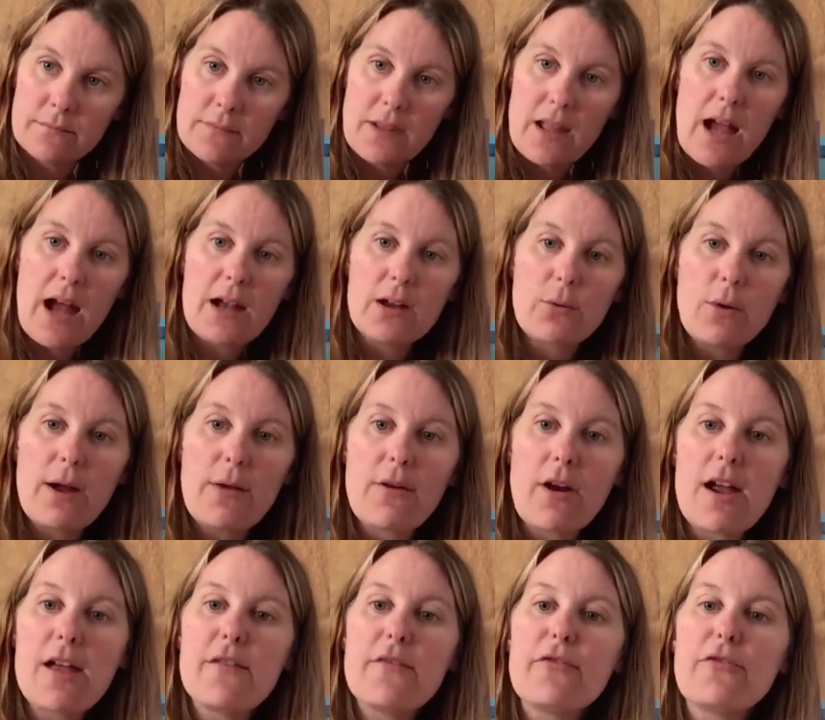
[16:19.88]
How do I write
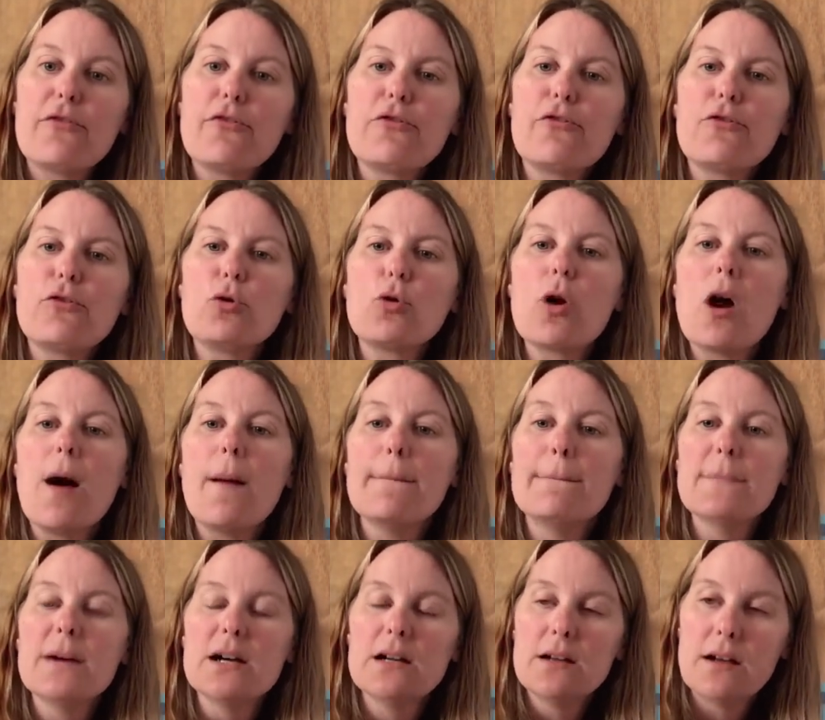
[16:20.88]
from
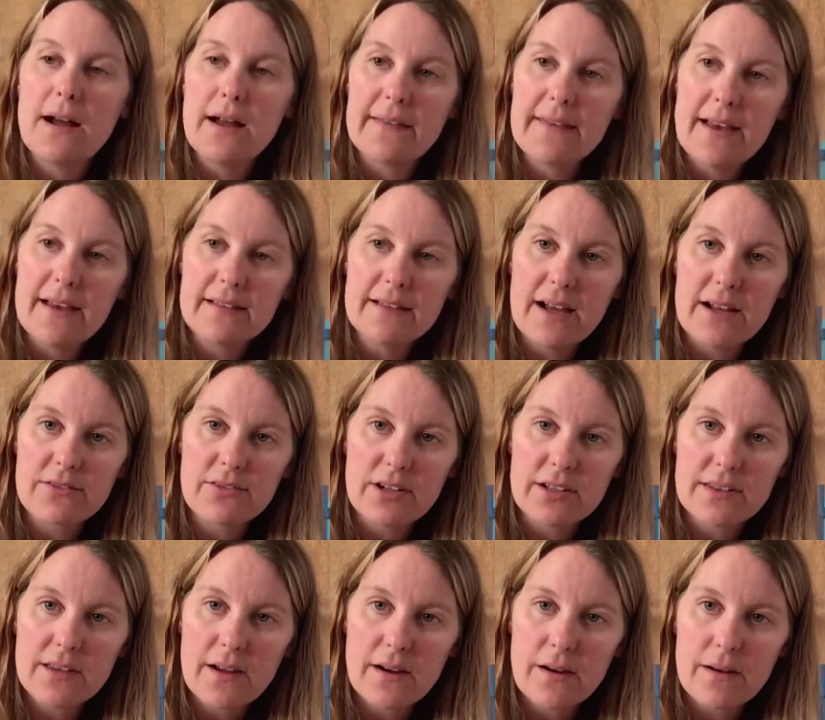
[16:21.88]
on that line right
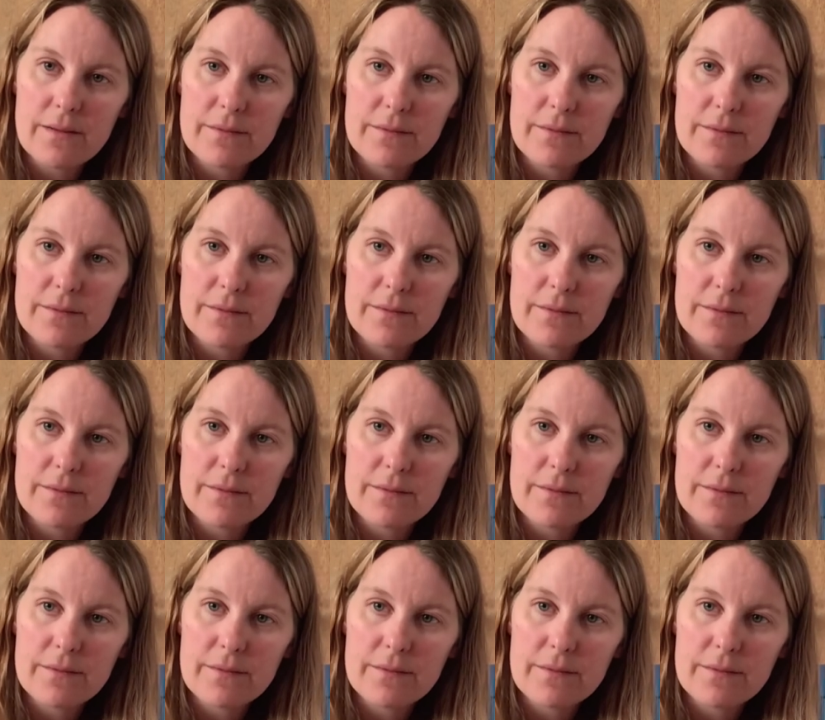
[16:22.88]
there?